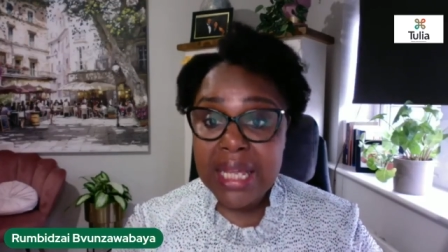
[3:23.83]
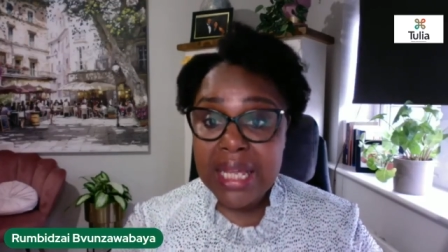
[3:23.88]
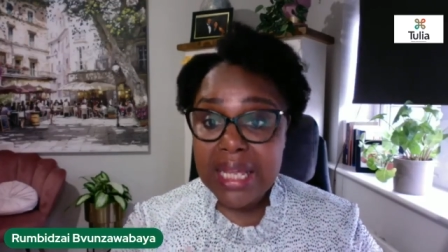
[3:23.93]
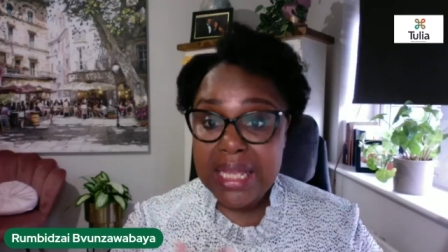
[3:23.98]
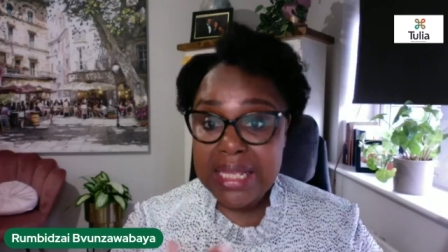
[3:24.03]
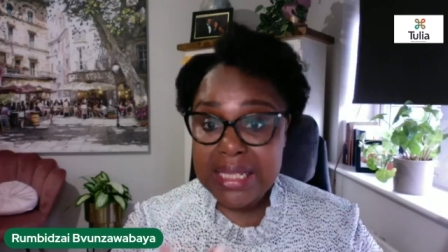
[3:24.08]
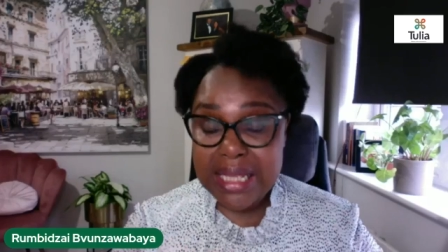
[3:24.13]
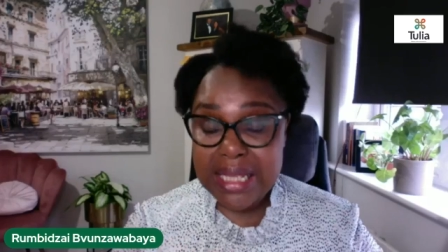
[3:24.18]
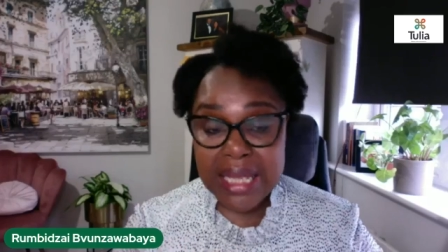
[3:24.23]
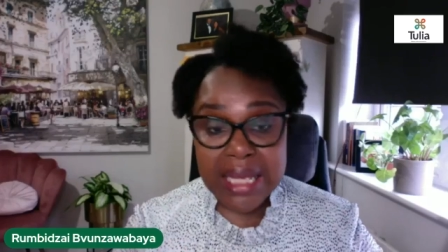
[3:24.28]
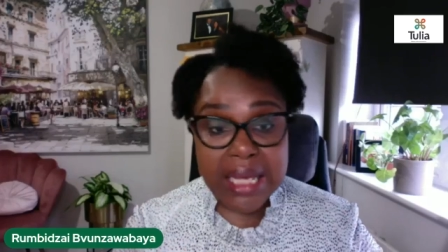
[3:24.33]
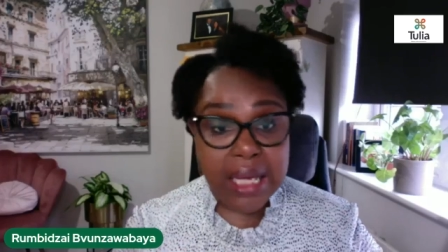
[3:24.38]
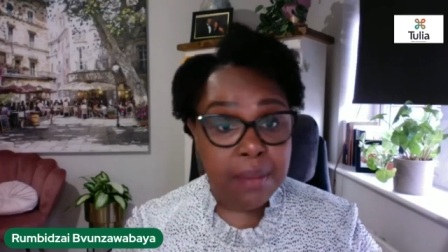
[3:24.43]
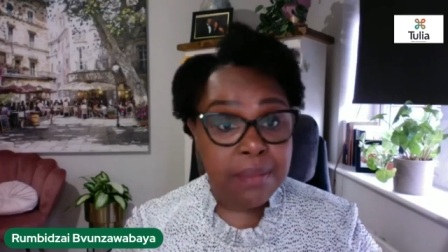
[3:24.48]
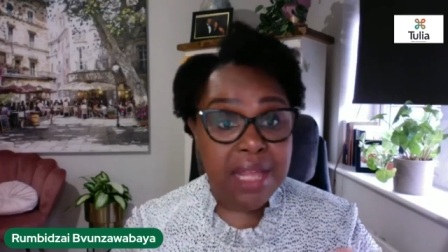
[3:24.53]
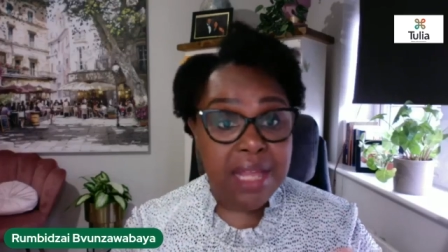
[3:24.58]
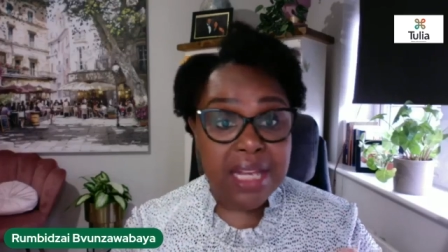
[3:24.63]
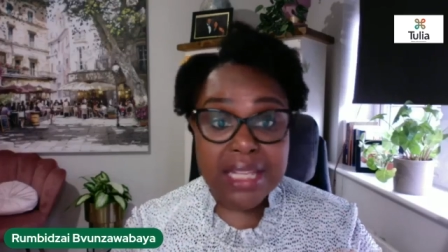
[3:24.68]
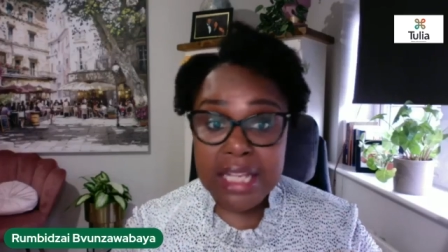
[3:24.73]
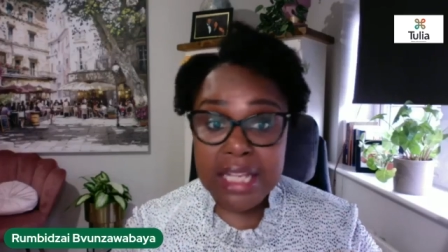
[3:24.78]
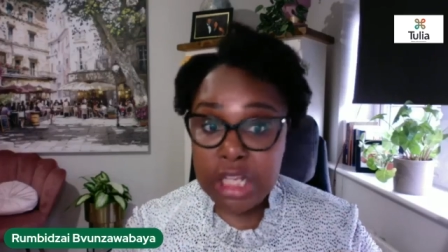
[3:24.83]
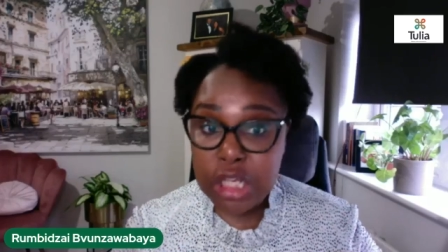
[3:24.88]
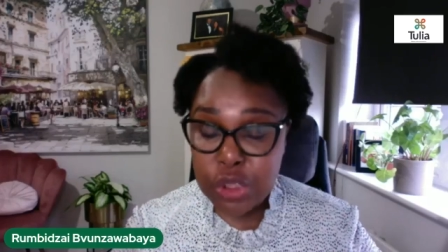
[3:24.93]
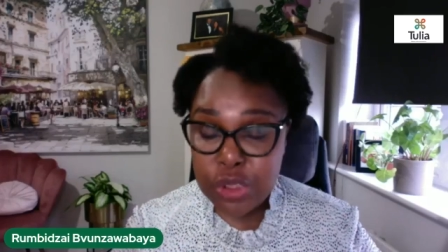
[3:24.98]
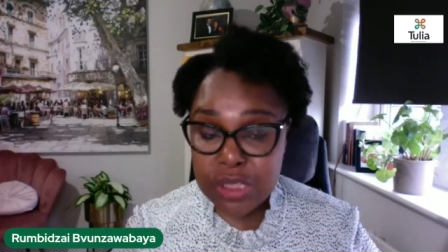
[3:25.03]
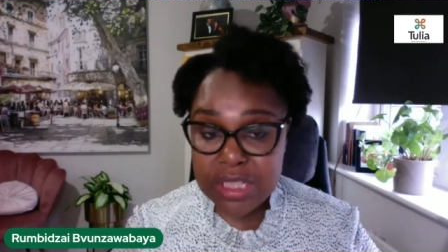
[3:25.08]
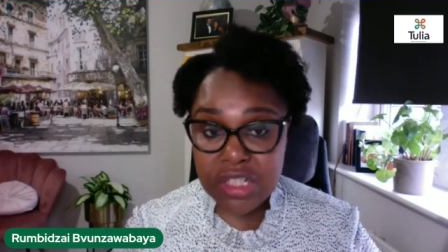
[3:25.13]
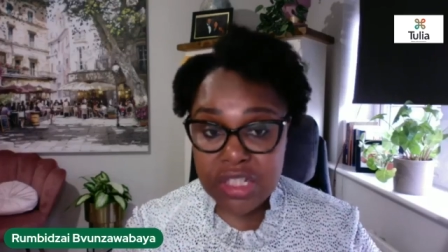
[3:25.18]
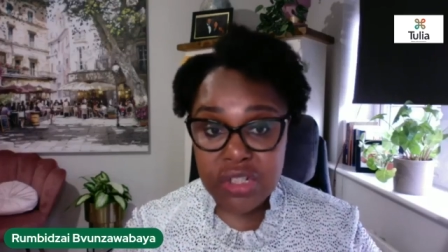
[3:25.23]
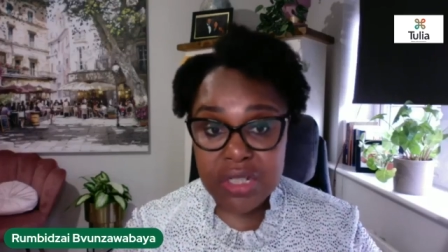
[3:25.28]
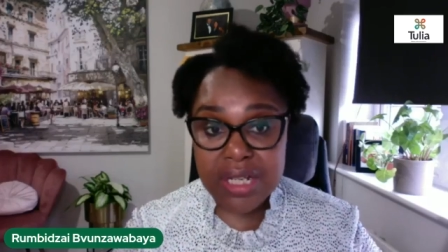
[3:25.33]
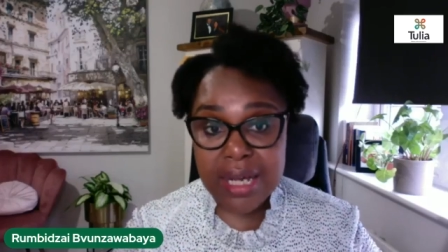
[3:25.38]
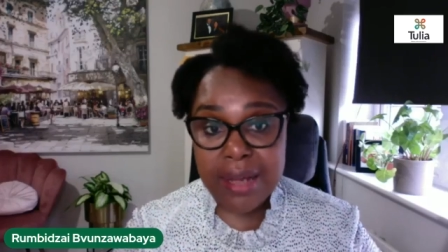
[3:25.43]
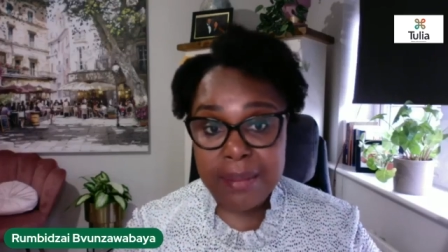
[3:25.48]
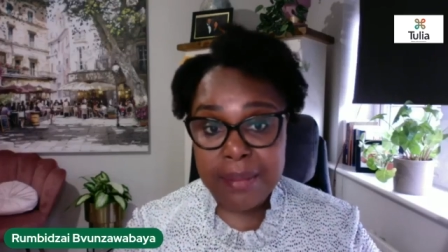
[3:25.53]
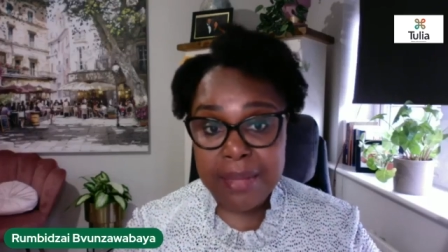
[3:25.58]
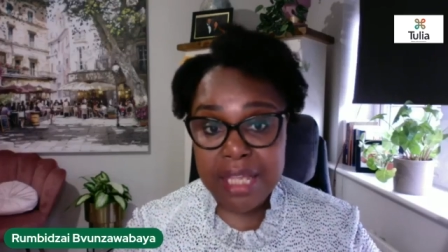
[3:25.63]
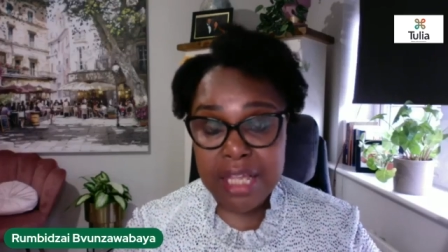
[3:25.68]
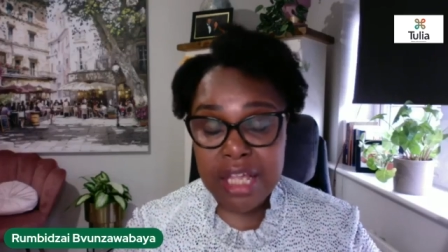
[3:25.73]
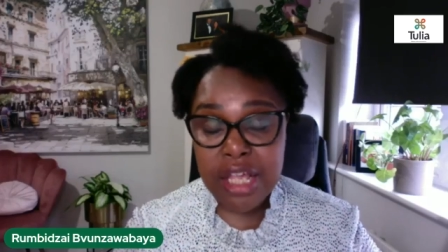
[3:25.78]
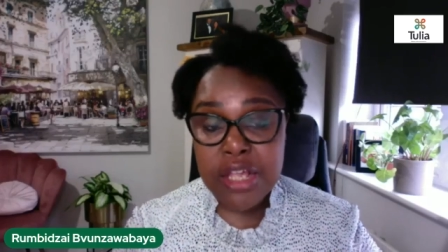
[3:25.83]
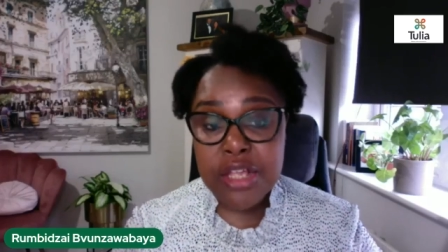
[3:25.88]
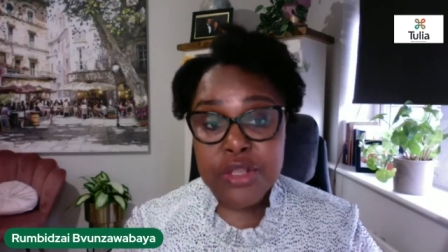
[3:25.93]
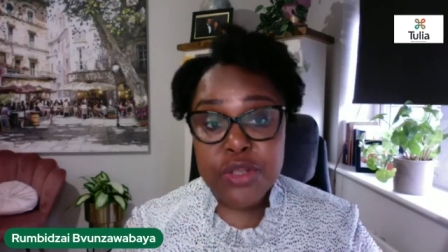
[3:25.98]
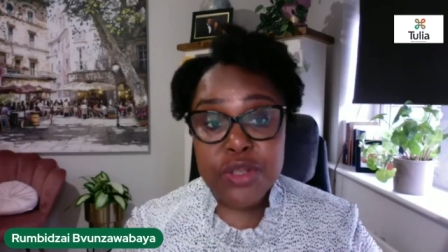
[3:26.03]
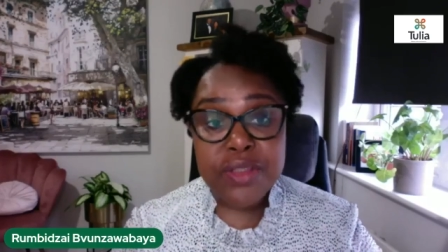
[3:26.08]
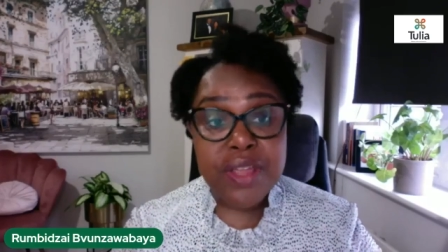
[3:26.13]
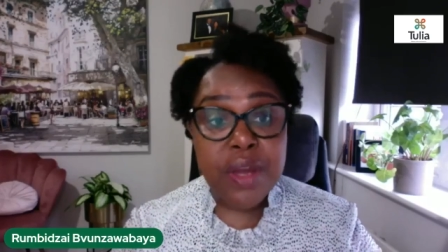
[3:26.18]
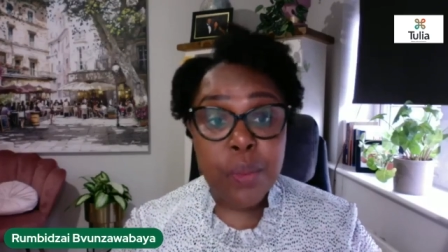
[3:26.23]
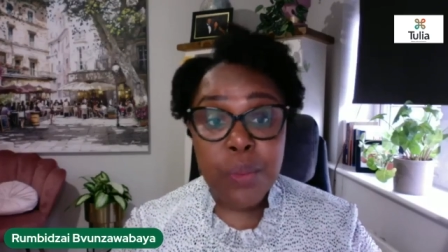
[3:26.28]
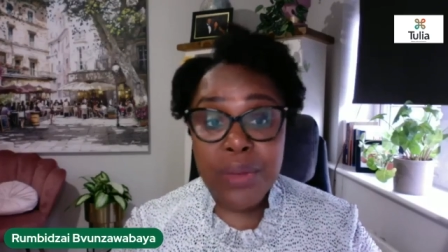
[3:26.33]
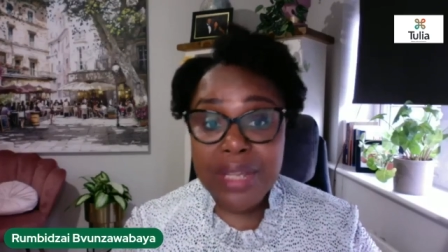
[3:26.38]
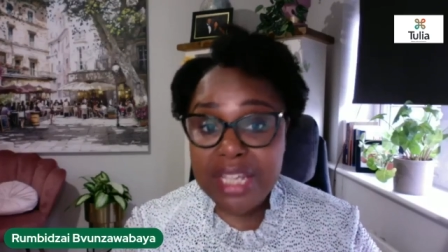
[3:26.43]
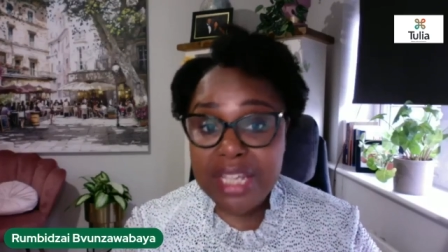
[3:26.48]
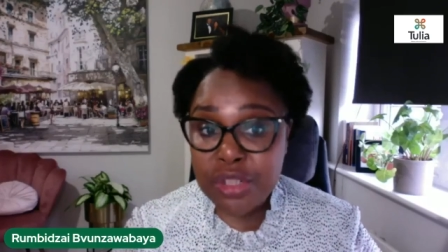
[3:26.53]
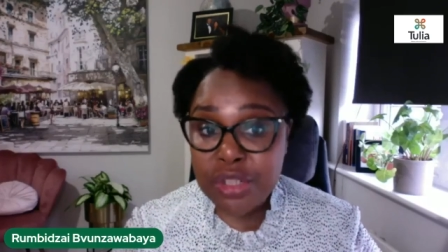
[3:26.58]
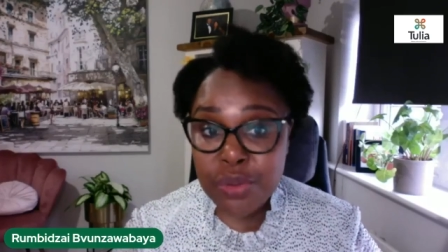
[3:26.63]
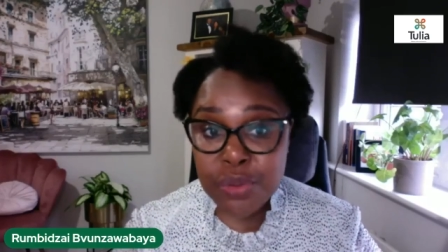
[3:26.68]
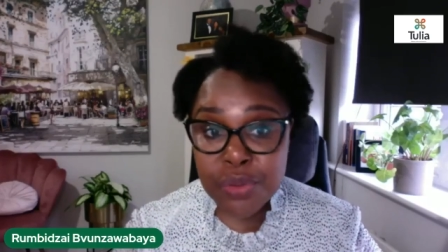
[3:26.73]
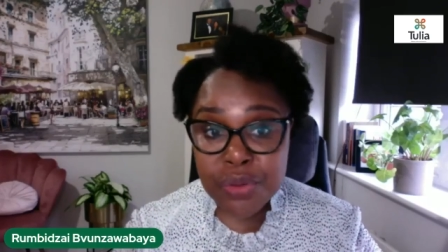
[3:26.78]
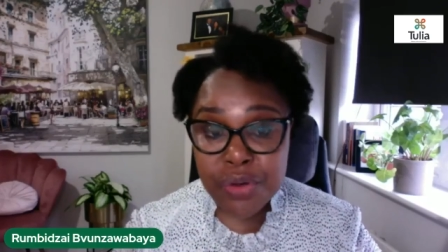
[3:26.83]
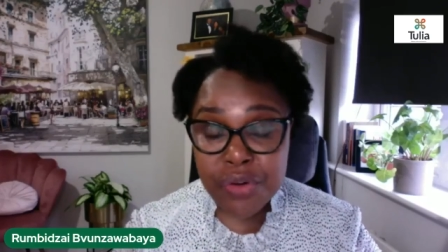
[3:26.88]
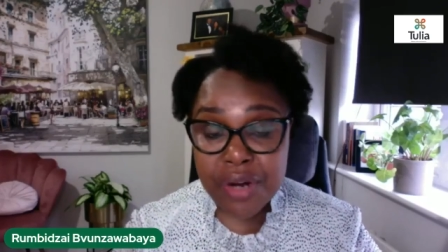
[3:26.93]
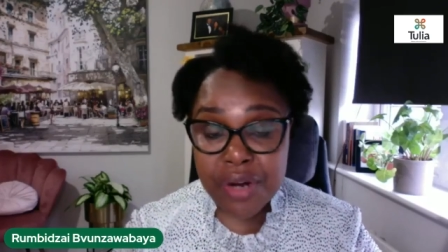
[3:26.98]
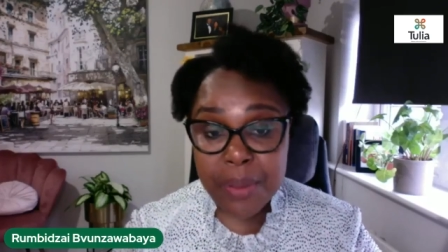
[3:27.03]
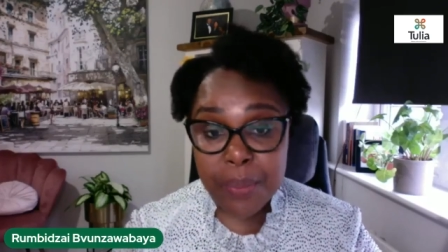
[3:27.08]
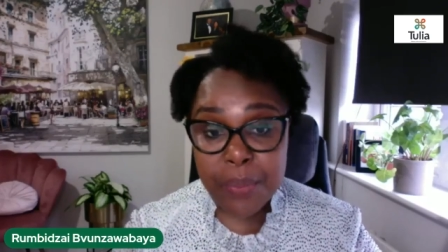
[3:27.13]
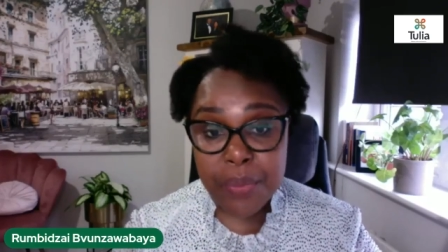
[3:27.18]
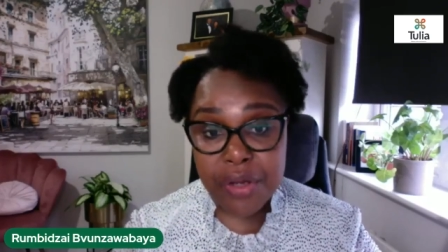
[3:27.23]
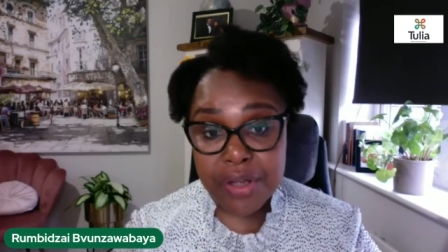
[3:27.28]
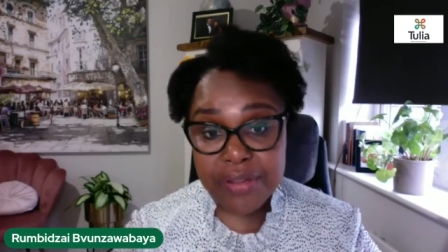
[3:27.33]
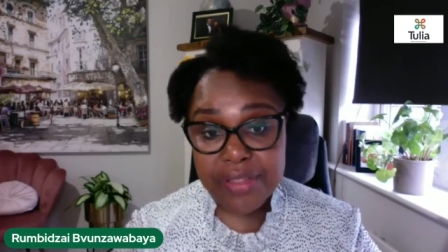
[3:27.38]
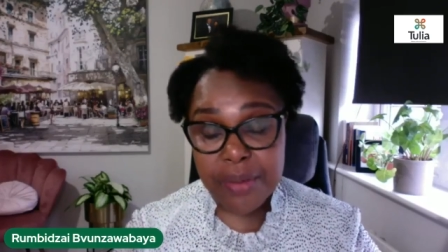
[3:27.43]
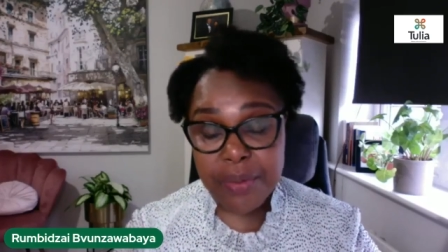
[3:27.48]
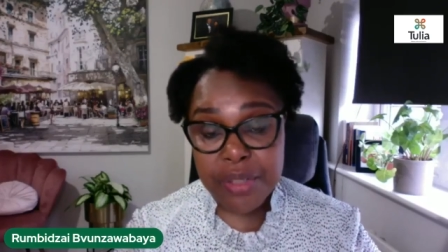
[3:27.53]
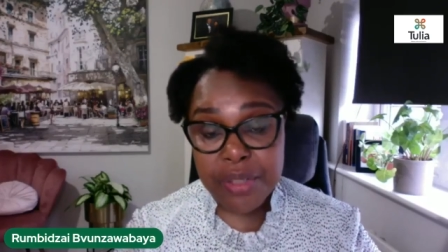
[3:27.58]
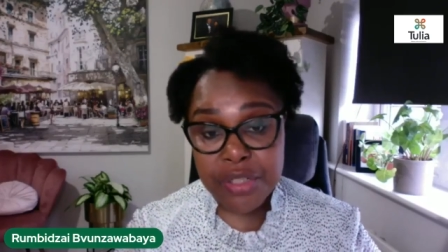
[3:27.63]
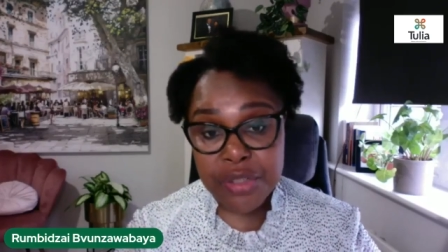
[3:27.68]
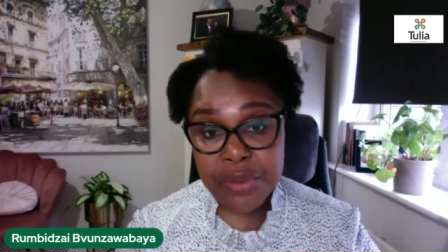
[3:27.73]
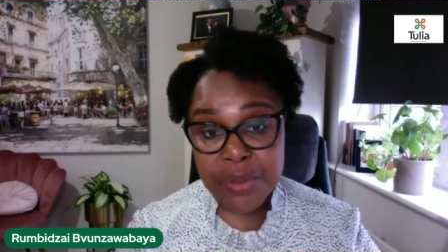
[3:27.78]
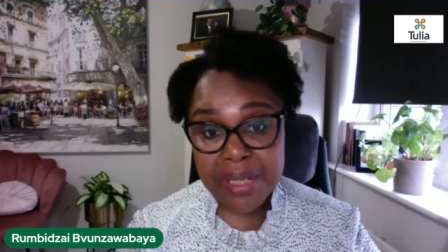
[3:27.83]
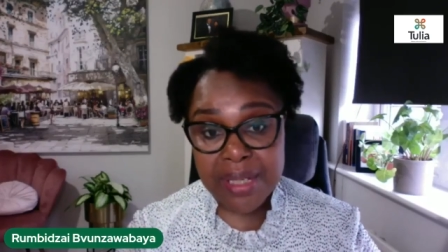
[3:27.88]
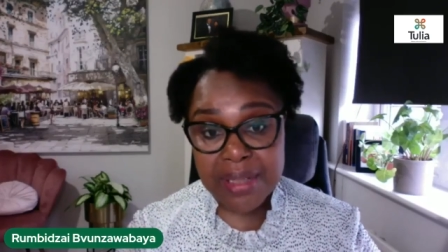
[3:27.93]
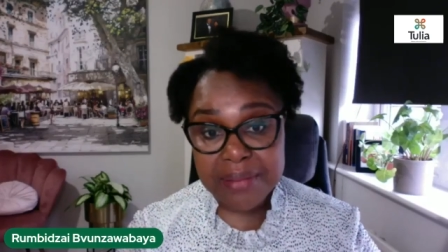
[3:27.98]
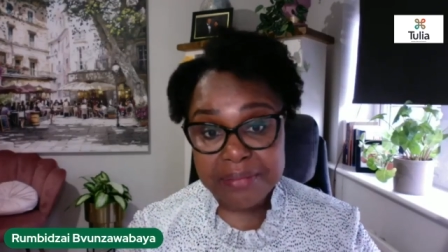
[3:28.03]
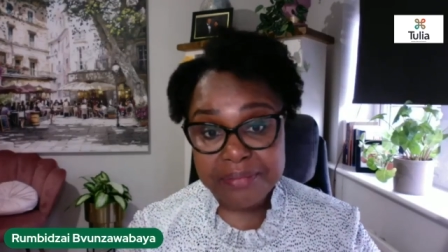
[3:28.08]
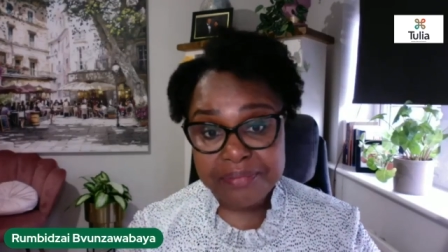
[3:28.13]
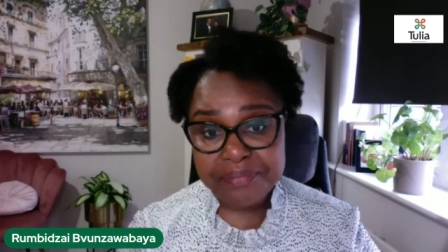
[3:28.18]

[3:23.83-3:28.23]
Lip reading: is income that can continue coming so that we can do the great work that we're doing